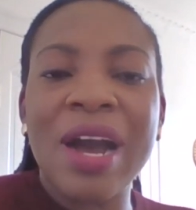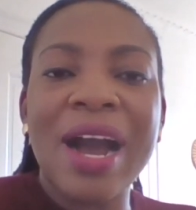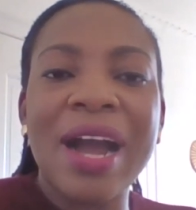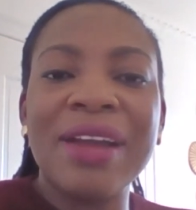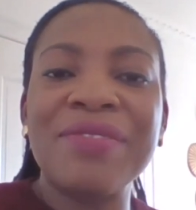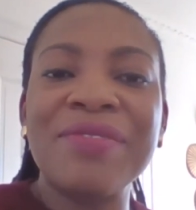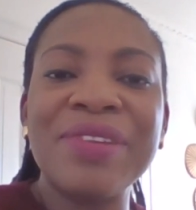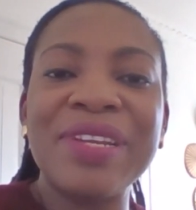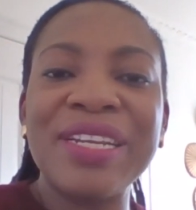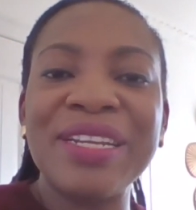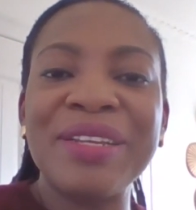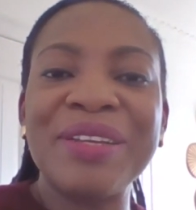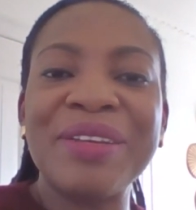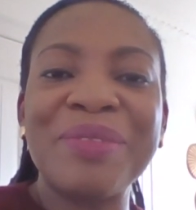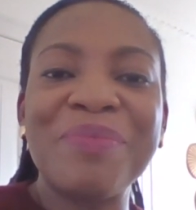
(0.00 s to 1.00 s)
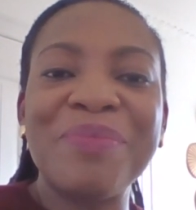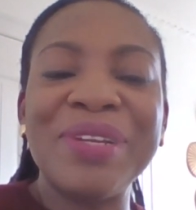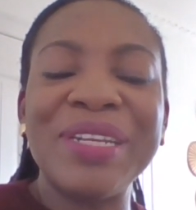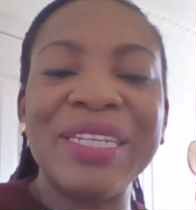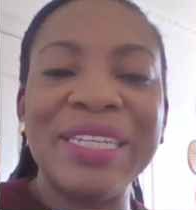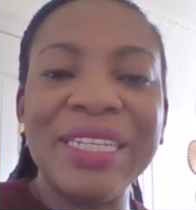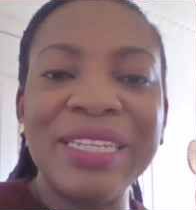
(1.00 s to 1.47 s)
I really
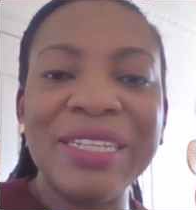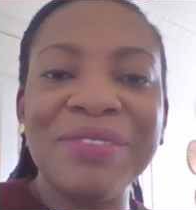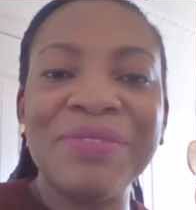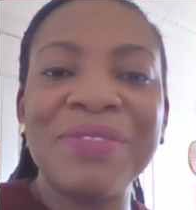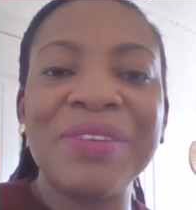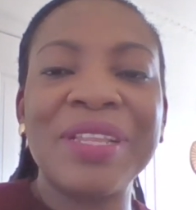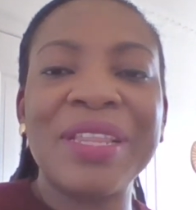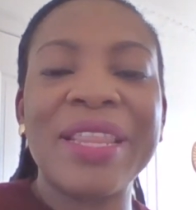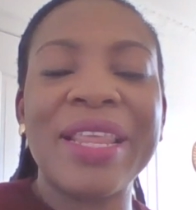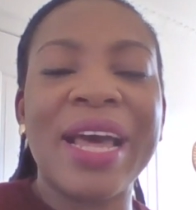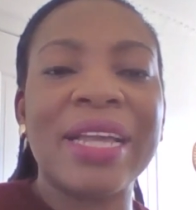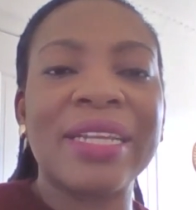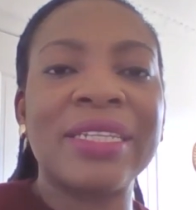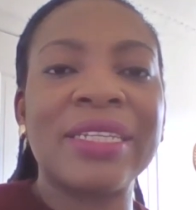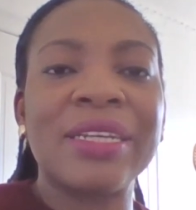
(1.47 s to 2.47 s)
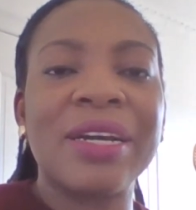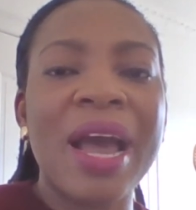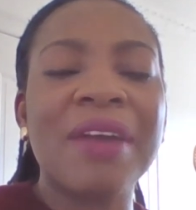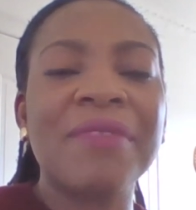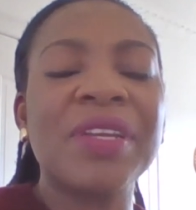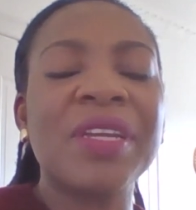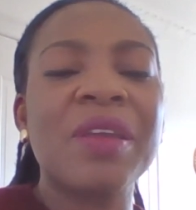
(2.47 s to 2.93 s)
believe that
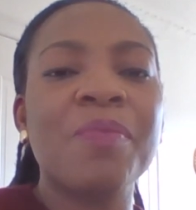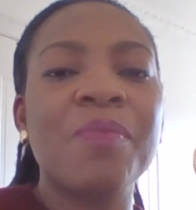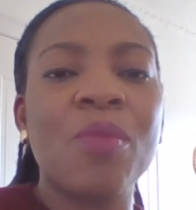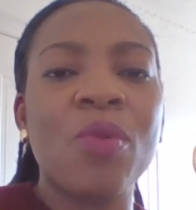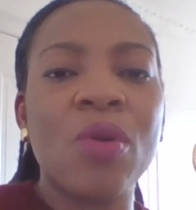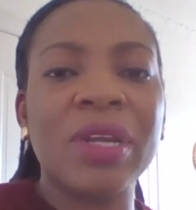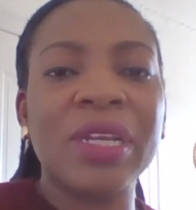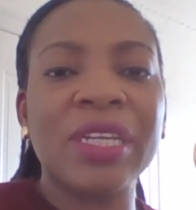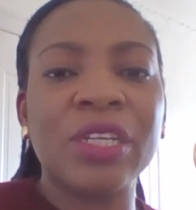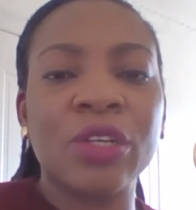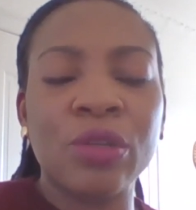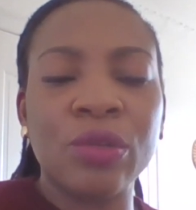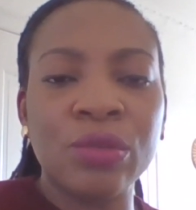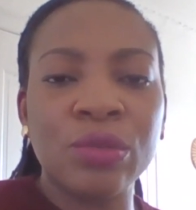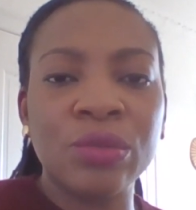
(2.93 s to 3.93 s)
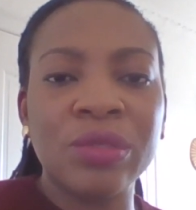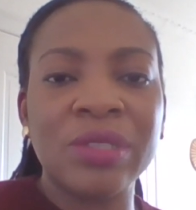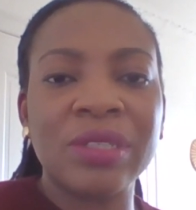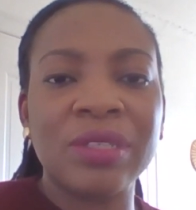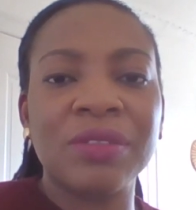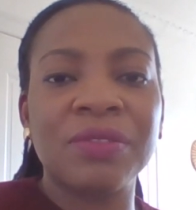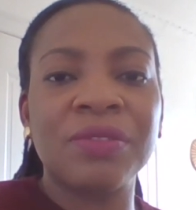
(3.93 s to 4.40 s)
having a more
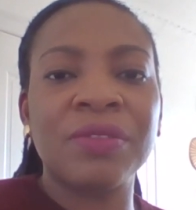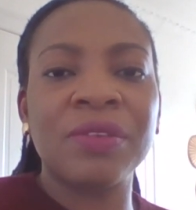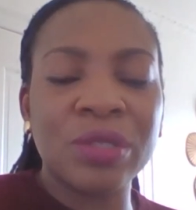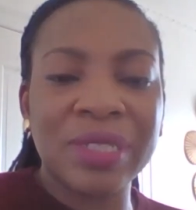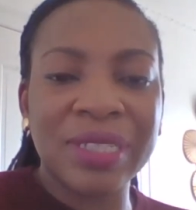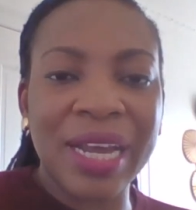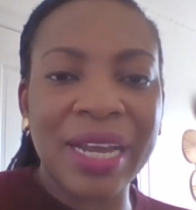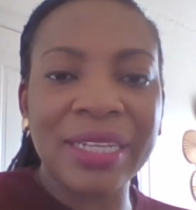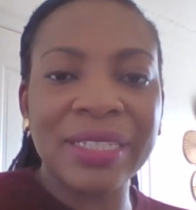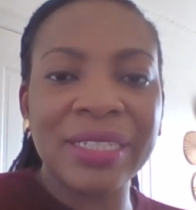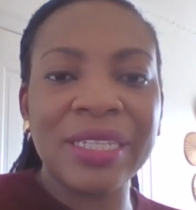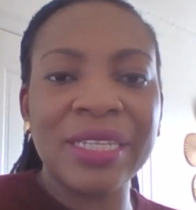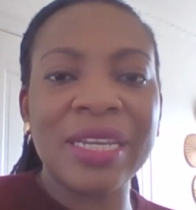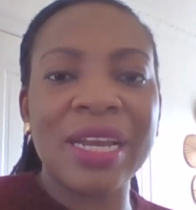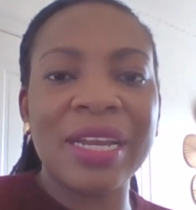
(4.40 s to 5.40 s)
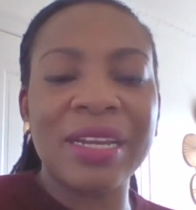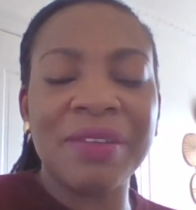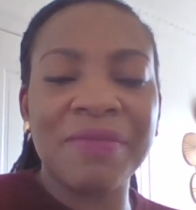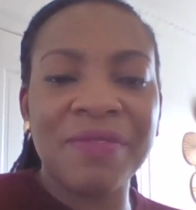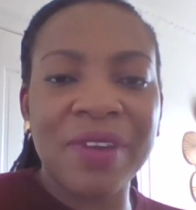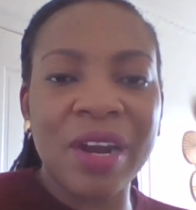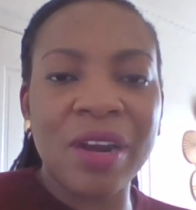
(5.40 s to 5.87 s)
inclusive society and
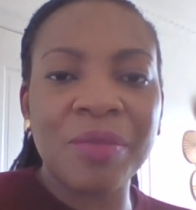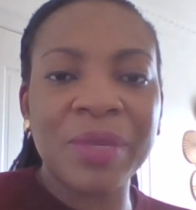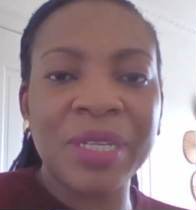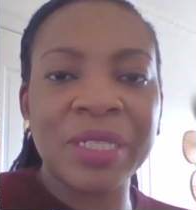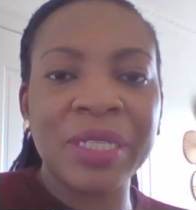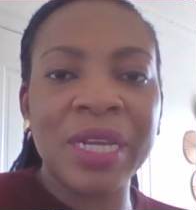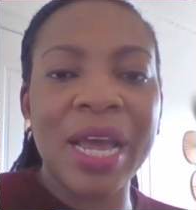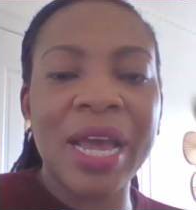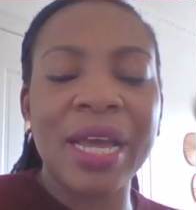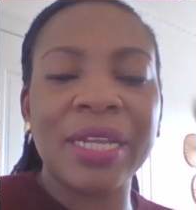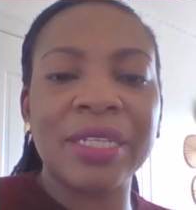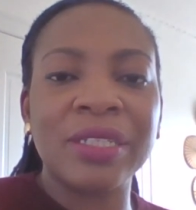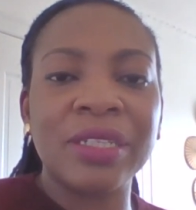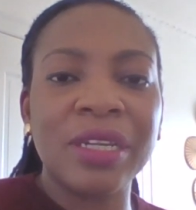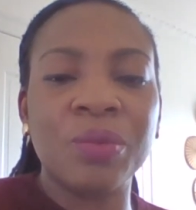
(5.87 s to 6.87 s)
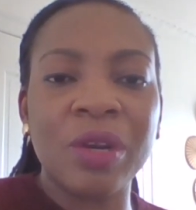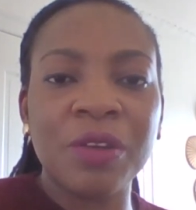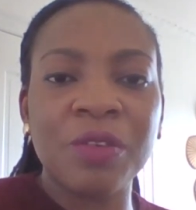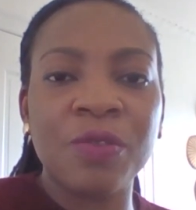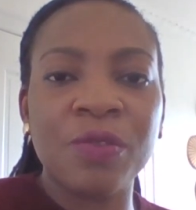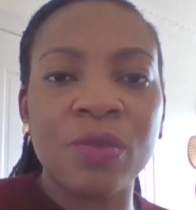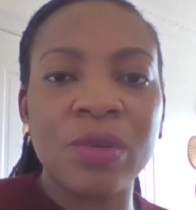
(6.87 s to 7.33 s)
environment and
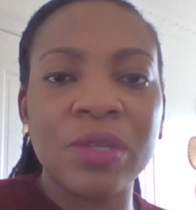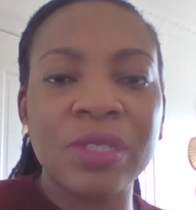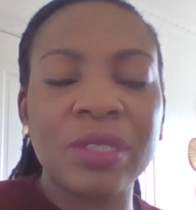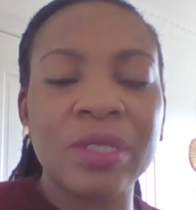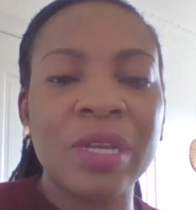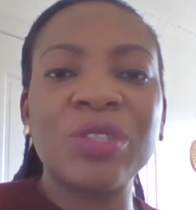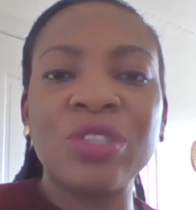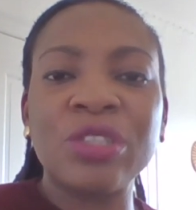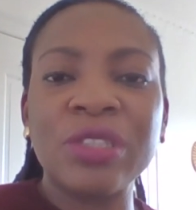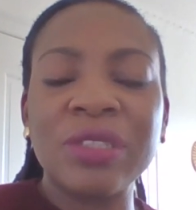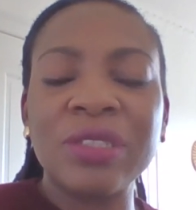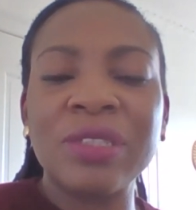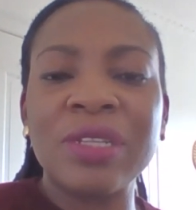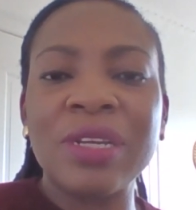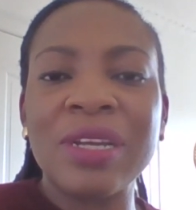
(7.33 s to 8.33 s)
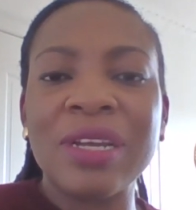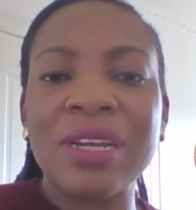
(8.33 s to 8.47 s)
workforce will just